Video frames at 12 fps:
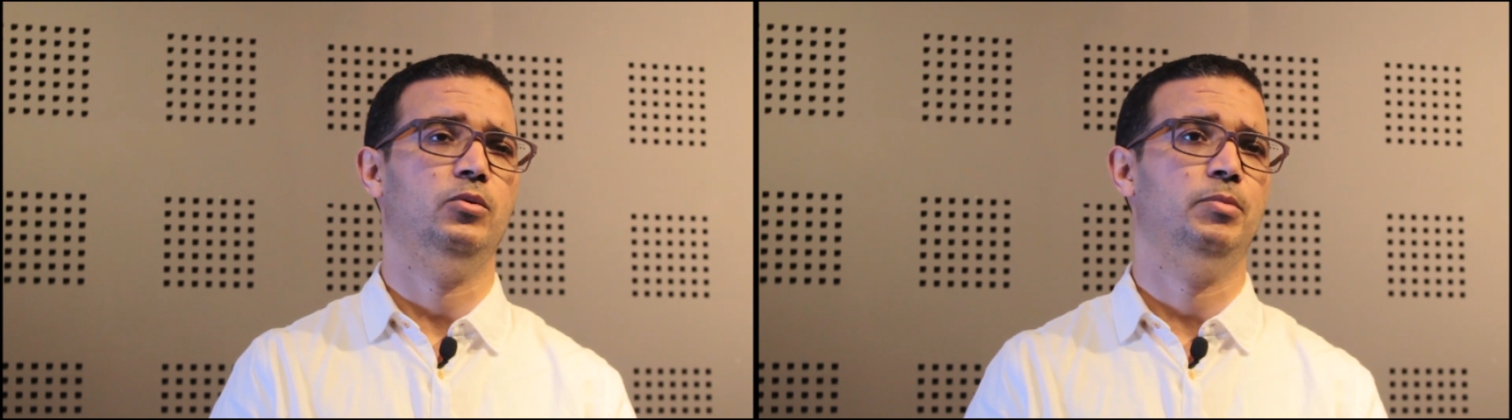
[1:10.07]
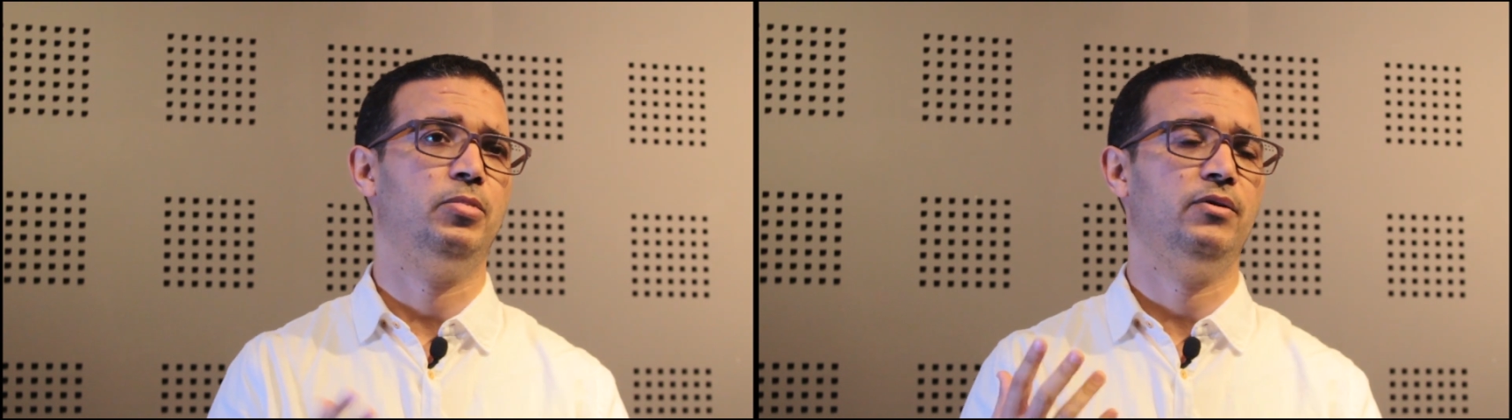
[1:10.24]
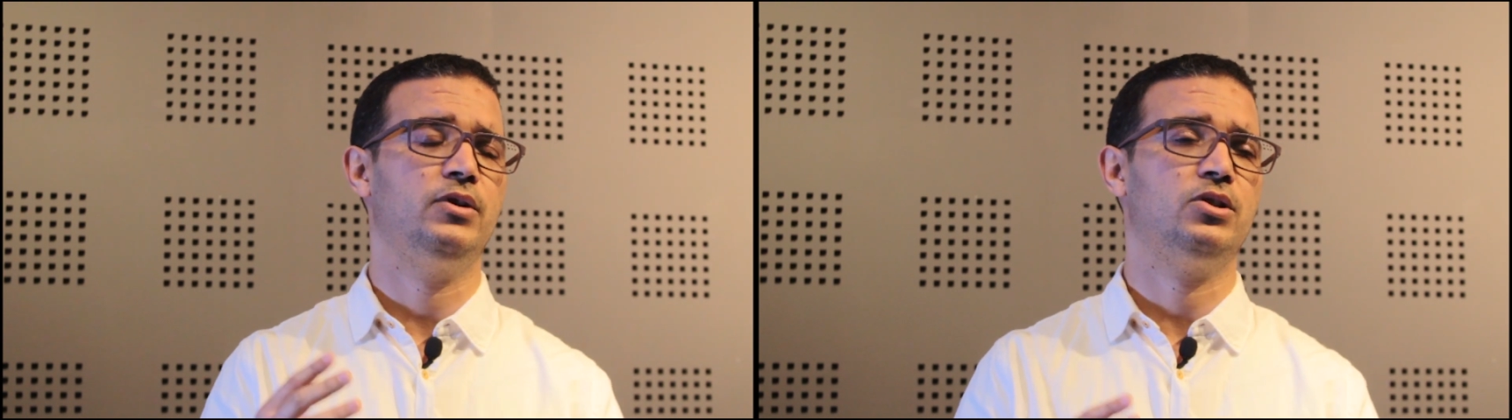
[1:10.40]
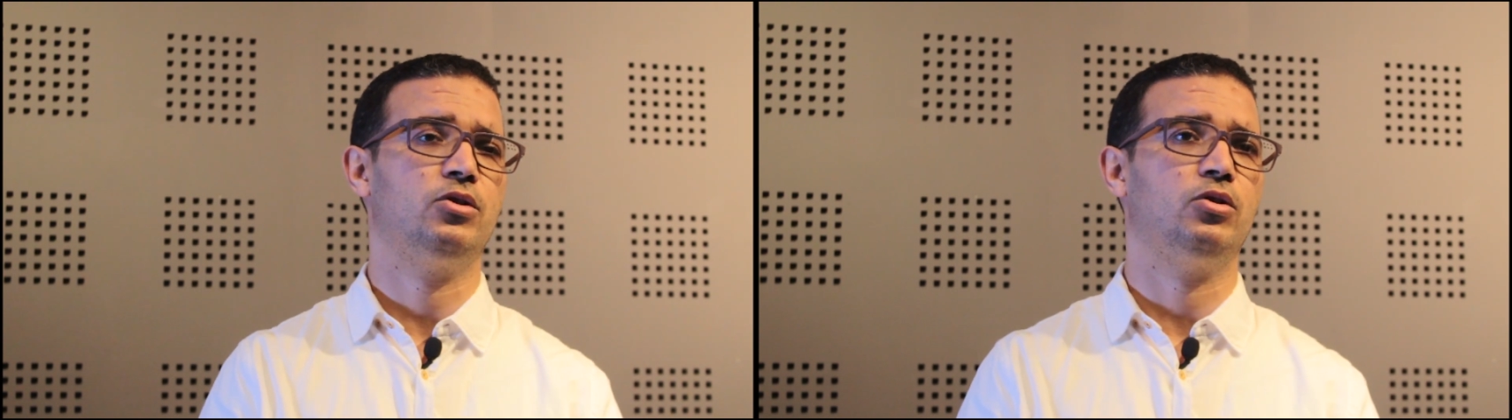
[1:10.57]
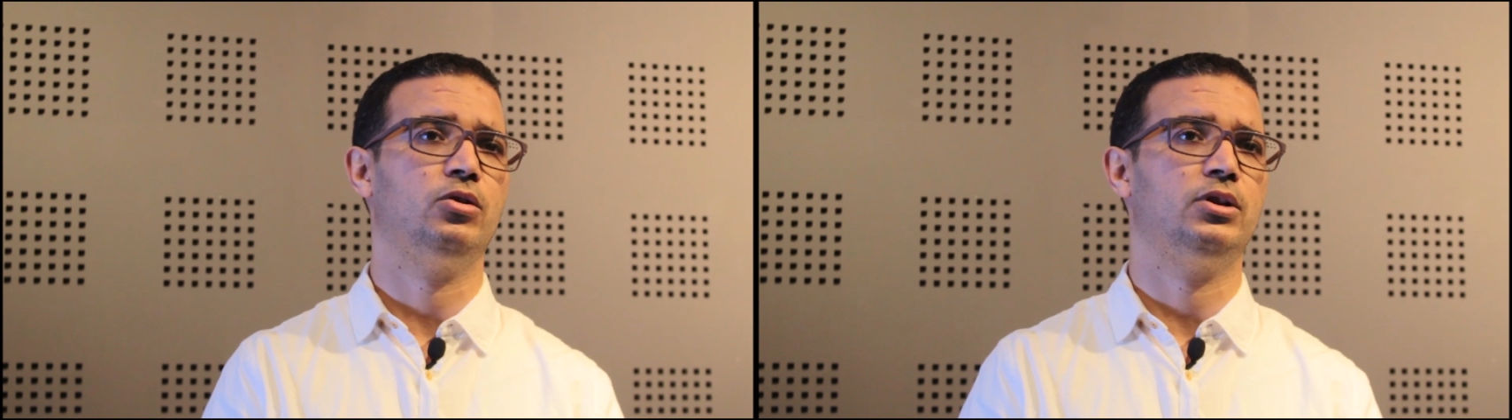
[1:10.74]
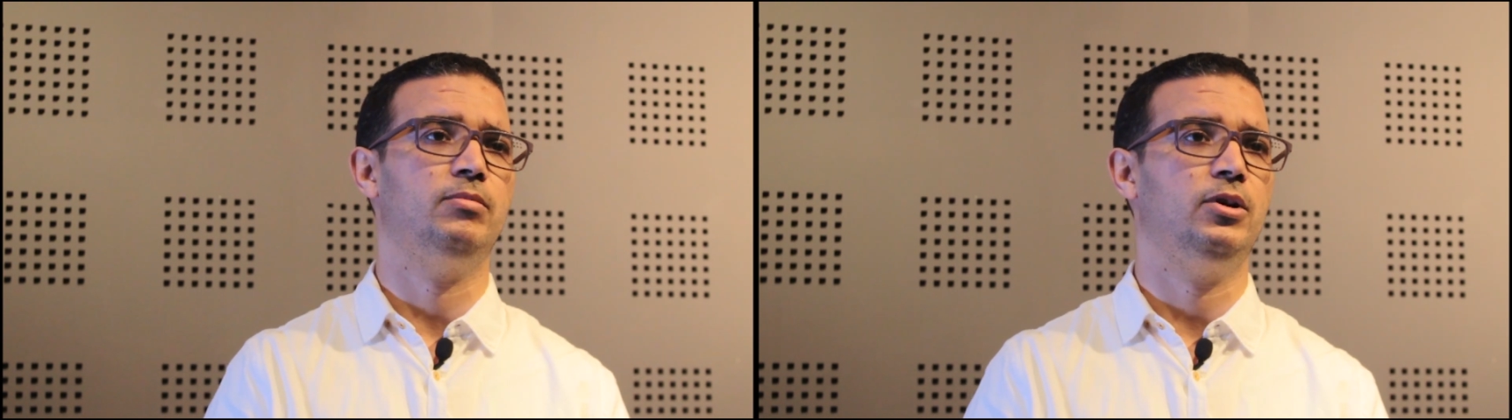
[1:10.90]
previously
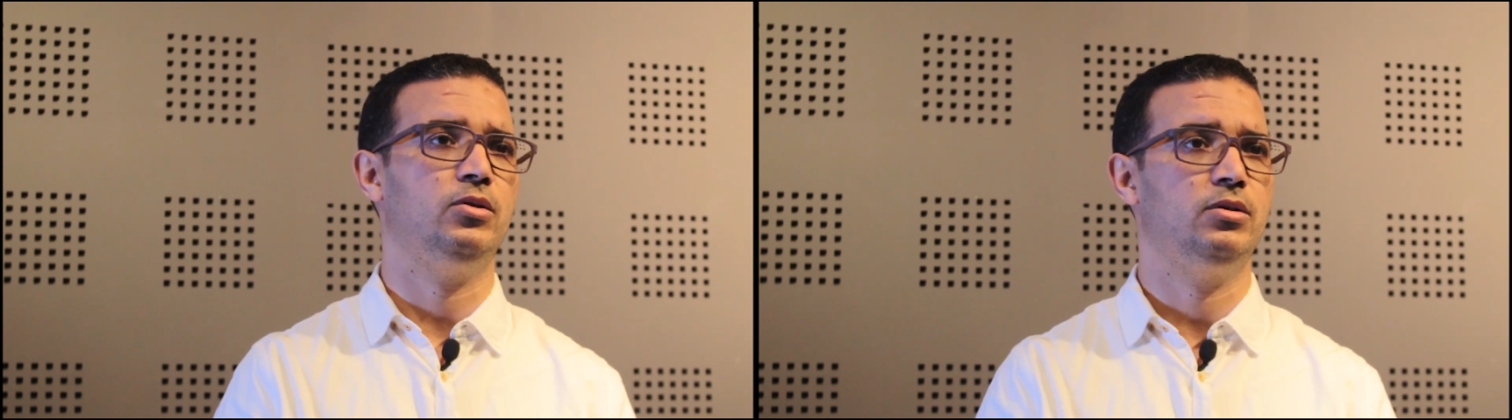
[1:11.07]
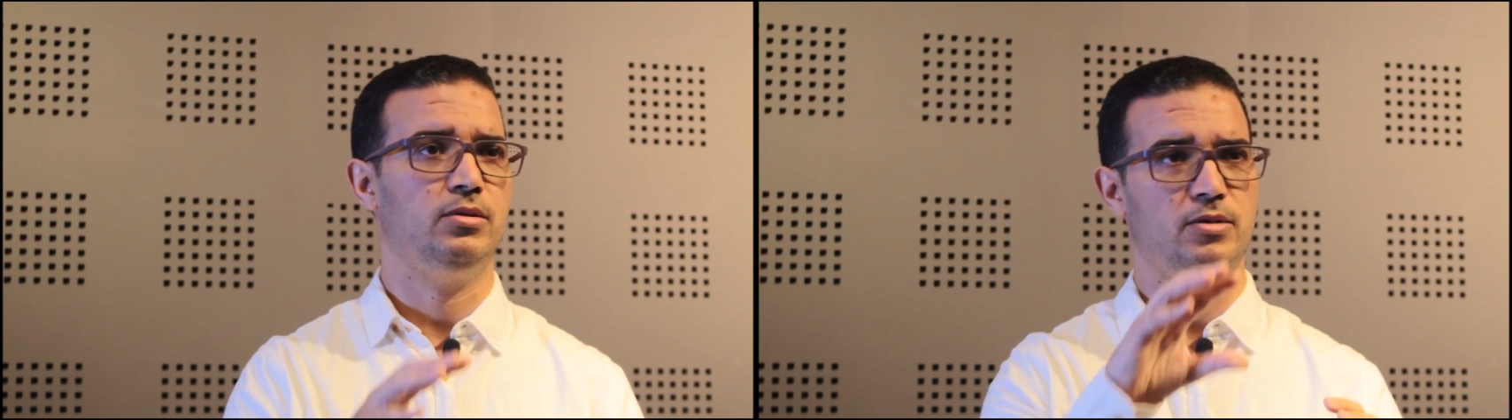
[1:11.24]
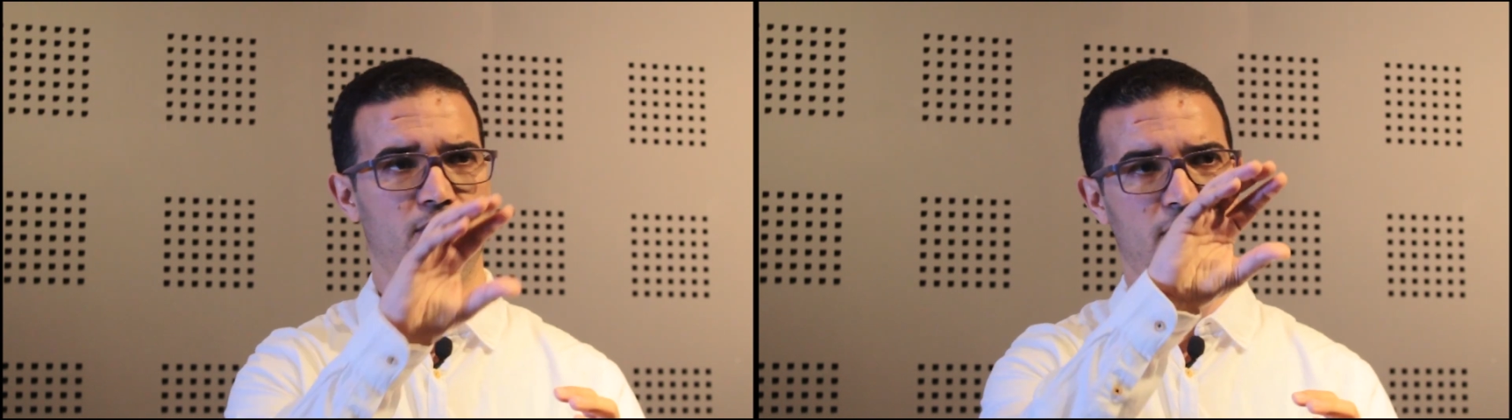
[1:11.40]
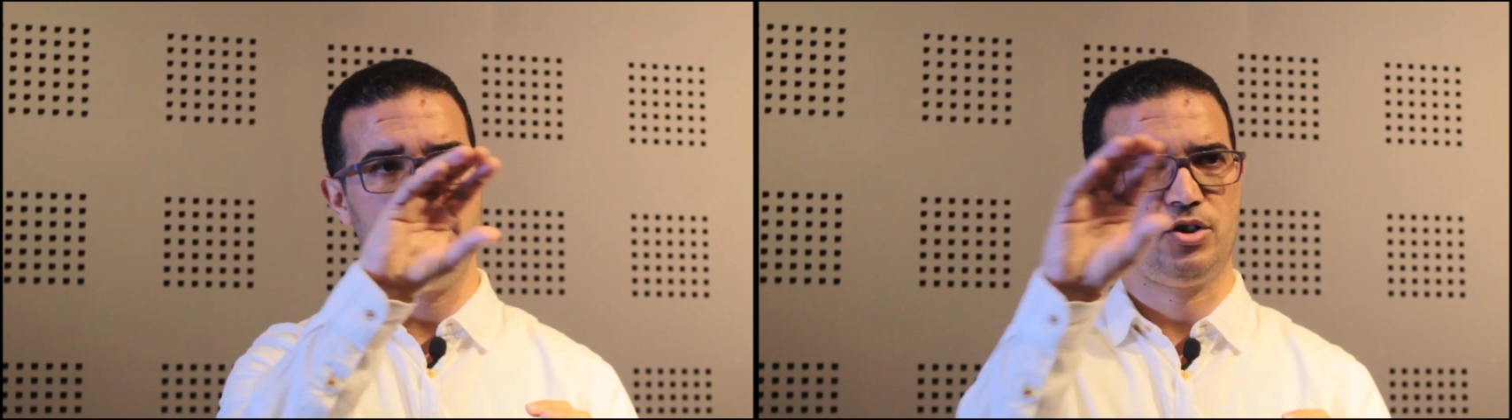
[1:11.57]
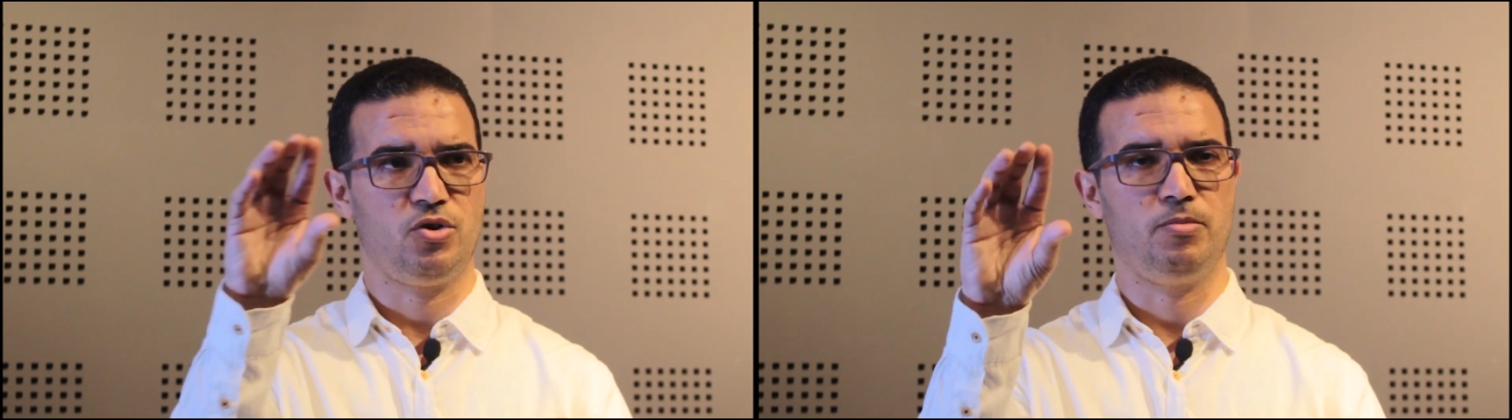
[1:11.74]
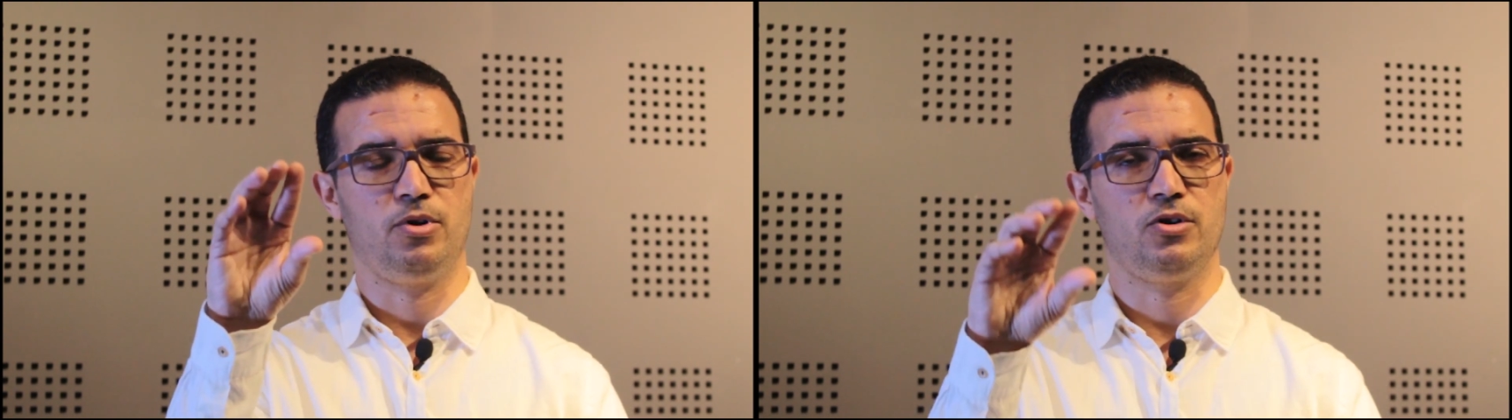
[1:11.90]
talked about the
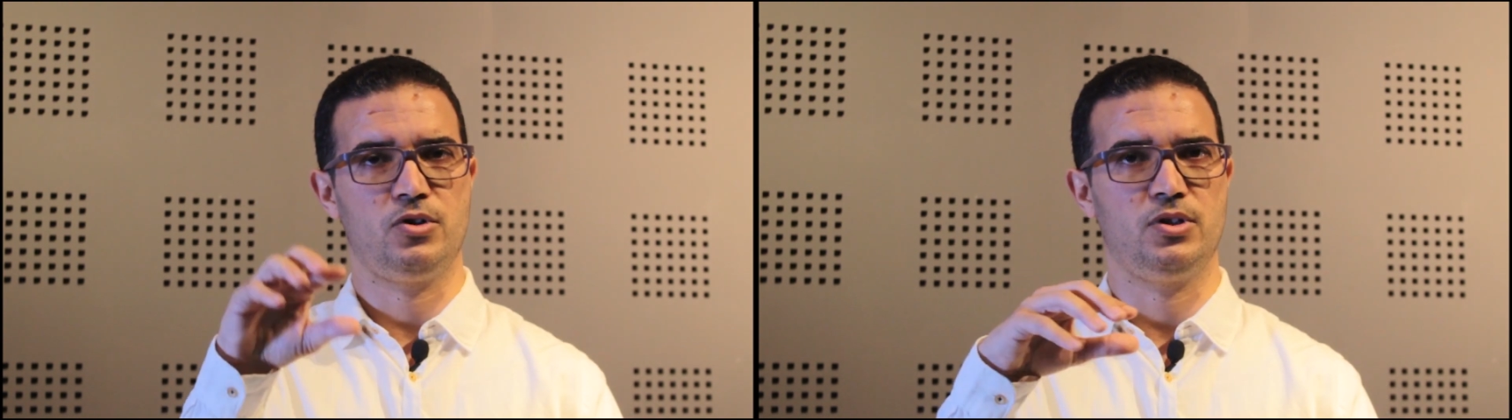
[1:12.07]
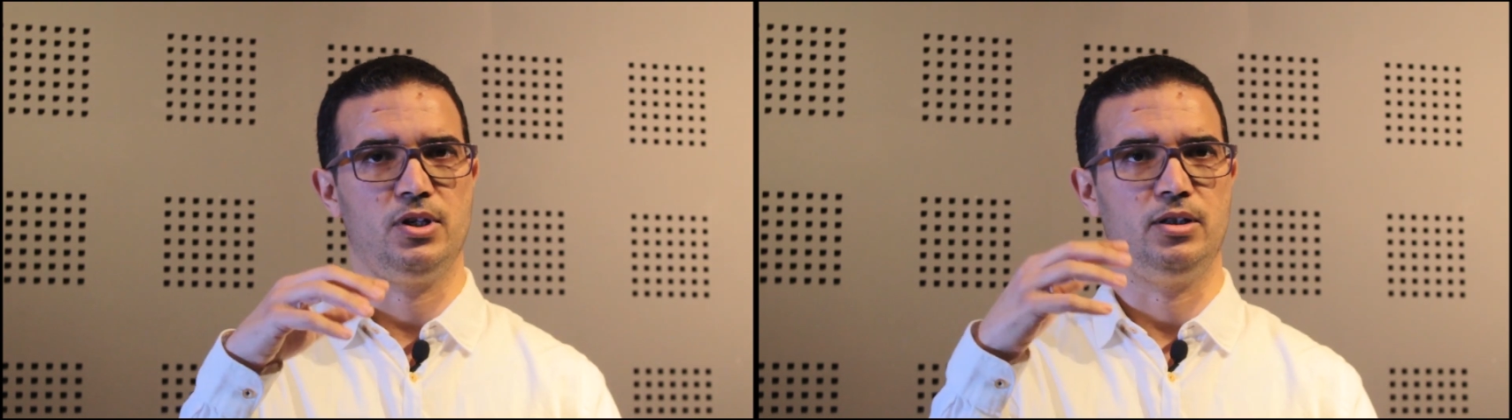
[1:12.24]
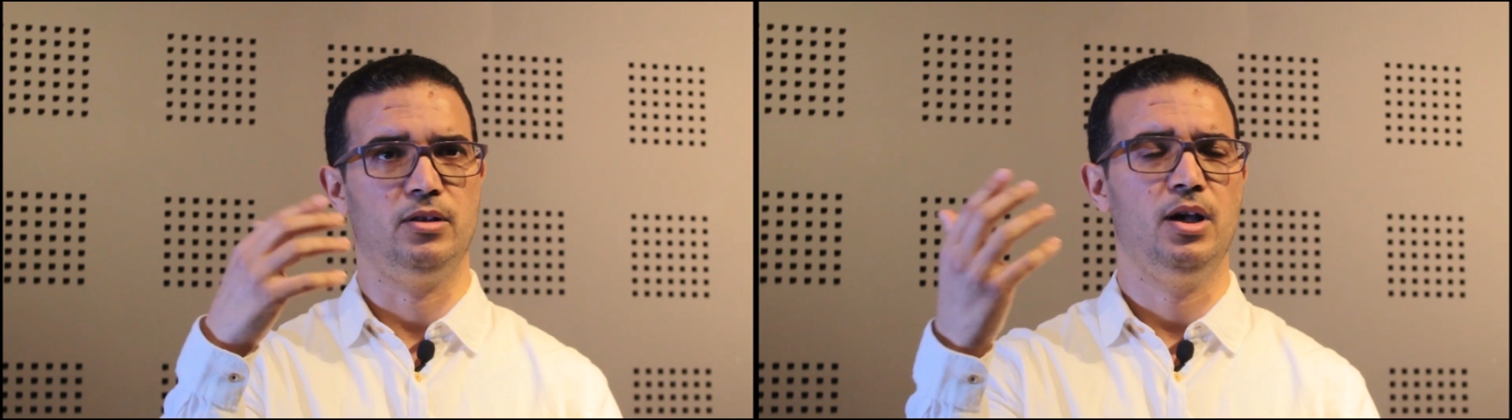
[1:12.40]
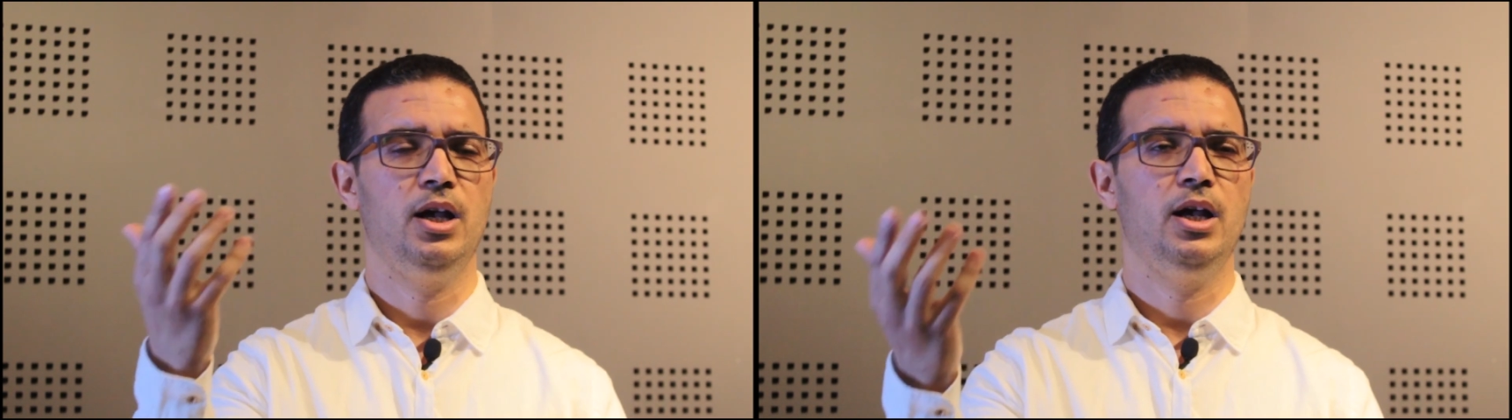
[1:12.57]
selection process, and